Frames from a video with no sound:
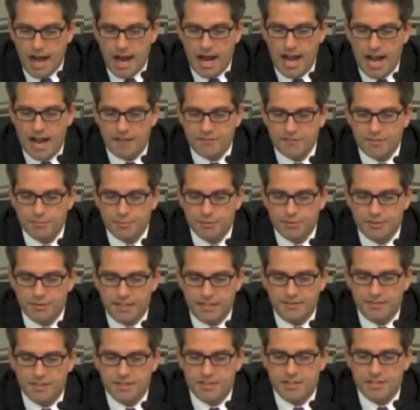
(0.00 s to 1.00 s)
I have to
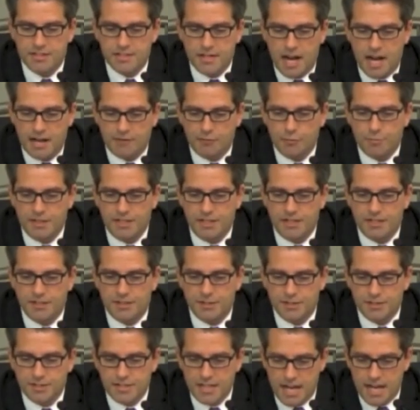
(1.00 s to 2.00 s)
believe the design will be in
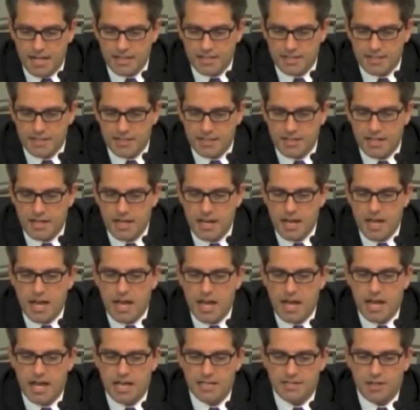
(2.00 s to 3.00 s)
good taste,
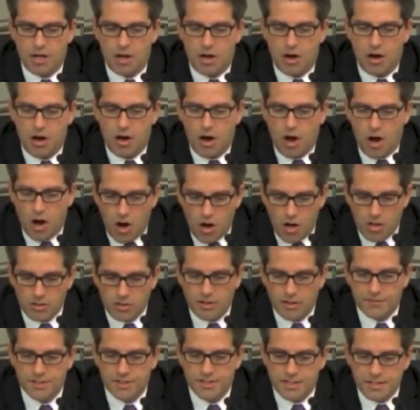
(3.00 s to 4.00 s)
as
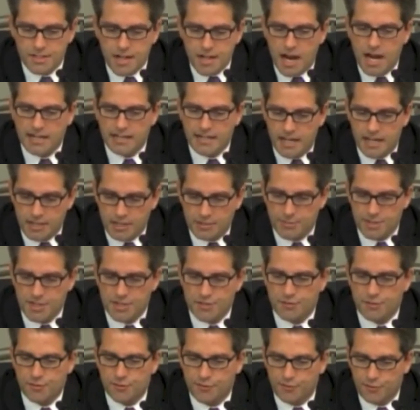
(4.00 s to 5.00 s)
all of the design
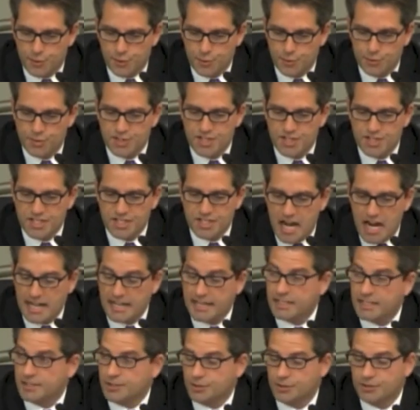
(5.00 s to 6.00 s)
elements reviewed
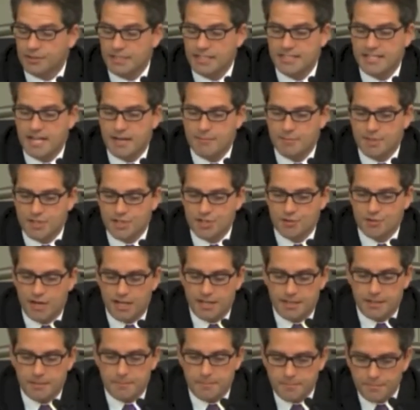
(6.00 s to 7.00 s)
tonight clearly
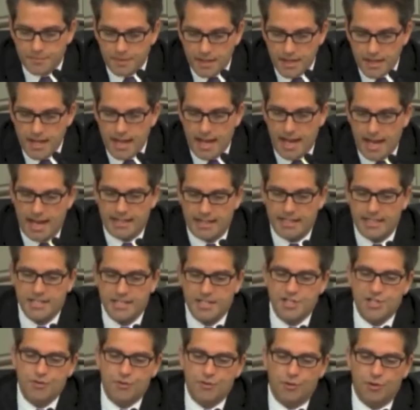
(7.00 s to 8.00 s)
demonstrated. Any
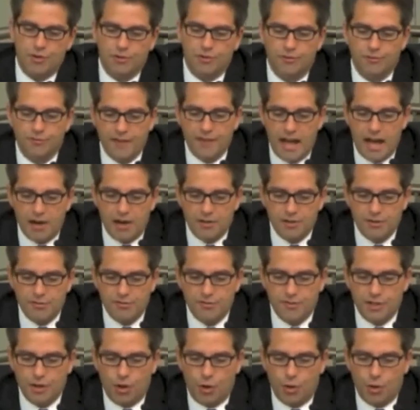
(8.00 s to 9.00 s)
historical
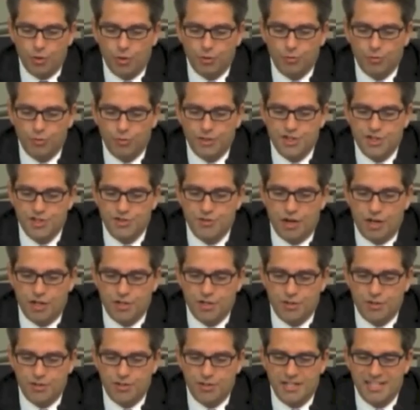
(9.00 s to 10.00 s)
value of the old wooden
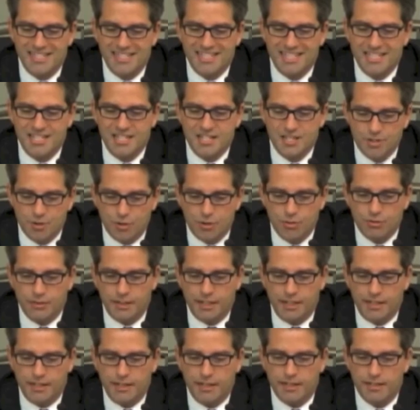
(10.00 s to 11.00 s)
structure exists
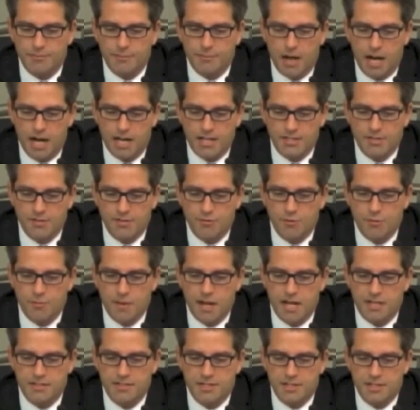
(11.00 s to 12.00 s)
solely in the minds of the
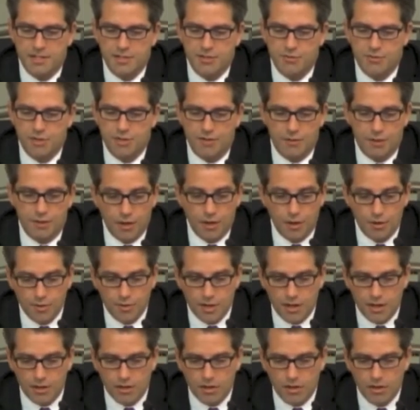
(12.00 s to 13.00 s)
romantics who never go
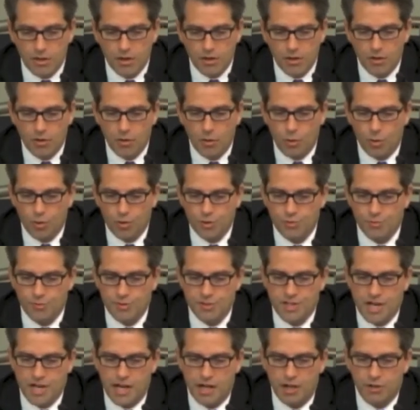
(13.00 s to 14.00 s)
there, or the
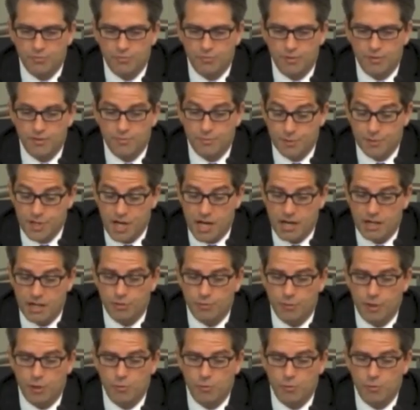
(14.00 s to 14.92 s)
retired